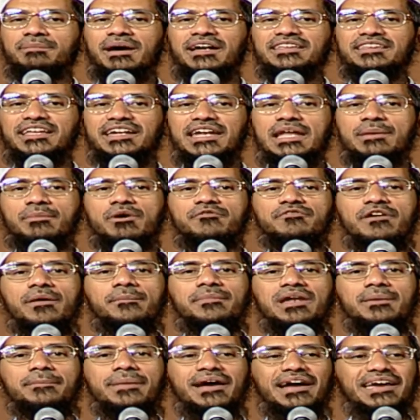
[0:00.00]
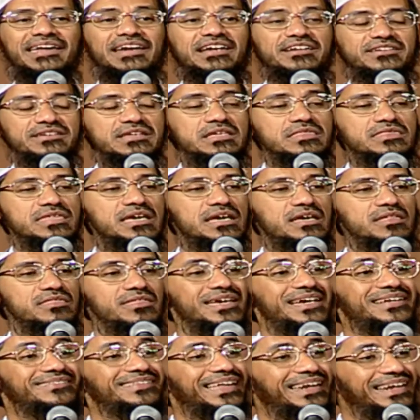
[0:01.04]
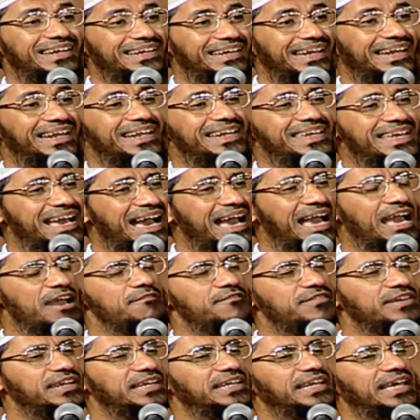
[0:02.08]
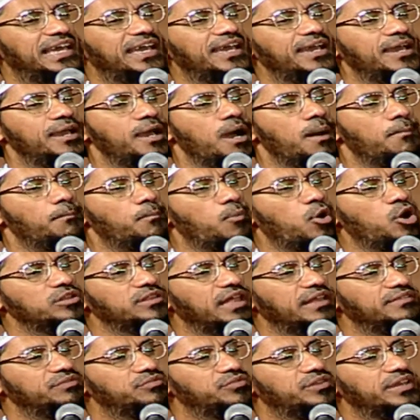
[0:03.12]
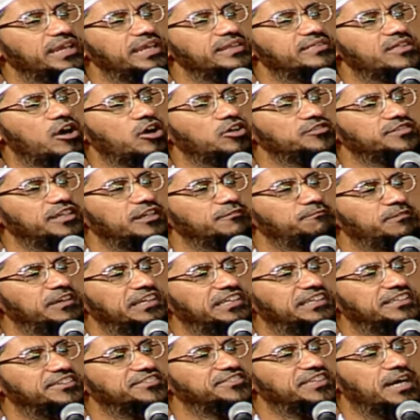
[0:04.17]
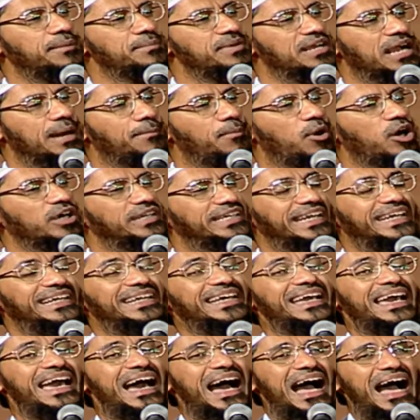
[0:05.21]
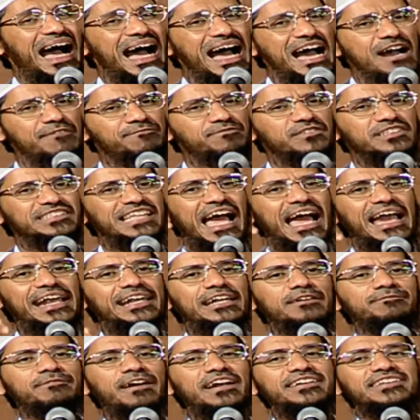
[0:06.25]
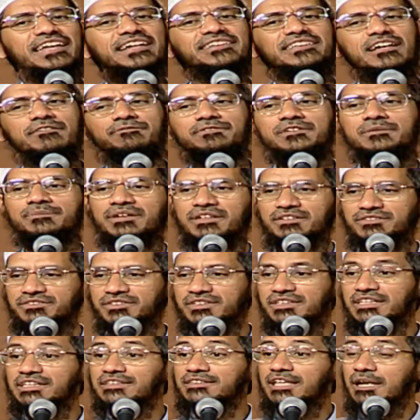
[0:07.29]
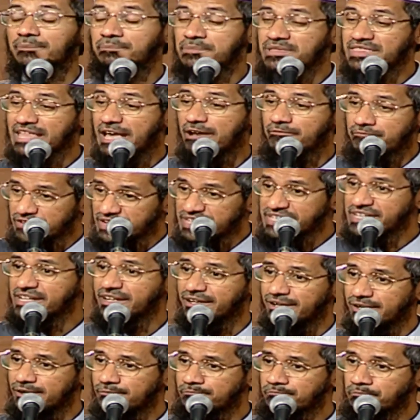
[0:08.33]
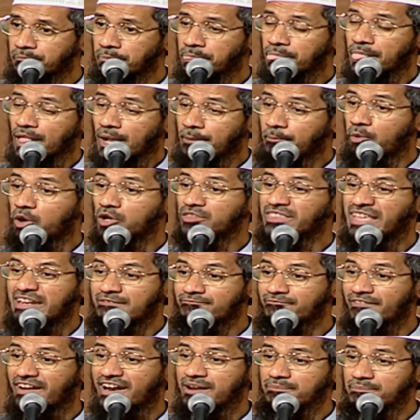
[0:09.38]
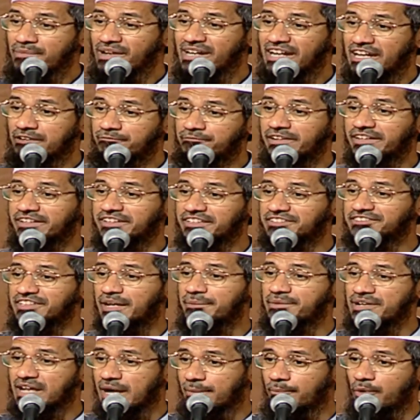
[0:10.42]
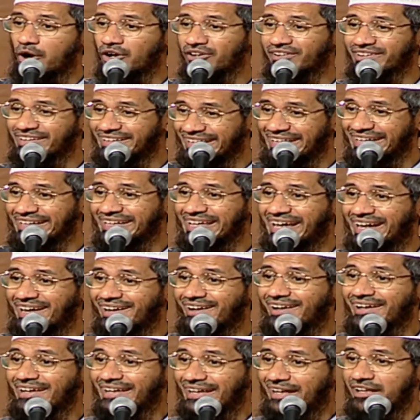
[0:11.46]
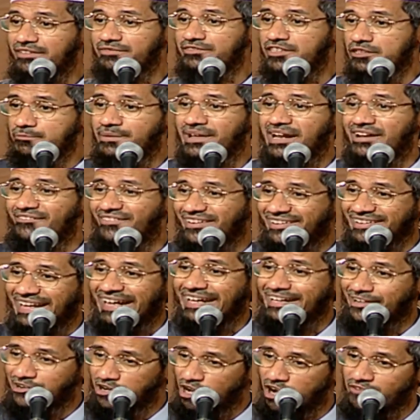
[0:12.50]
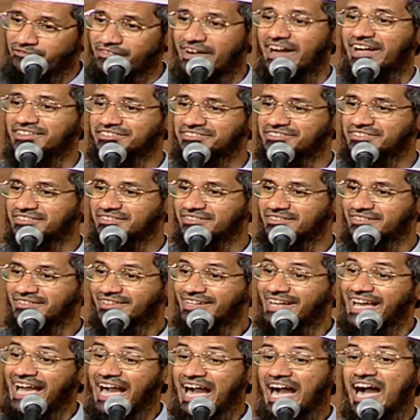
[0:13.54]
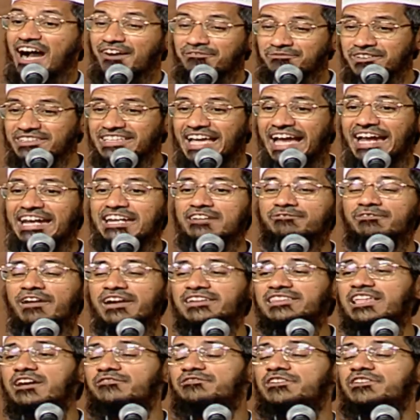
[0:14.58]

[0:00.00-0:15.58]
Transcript: by the name of Emily Becken, and she says that in India every day, more than 3,000 fetuses are being aborted after they identified that they're females. That means every year, more than 1 million fetuses are being aborted in India, in this beloved country of ours, after they identified they're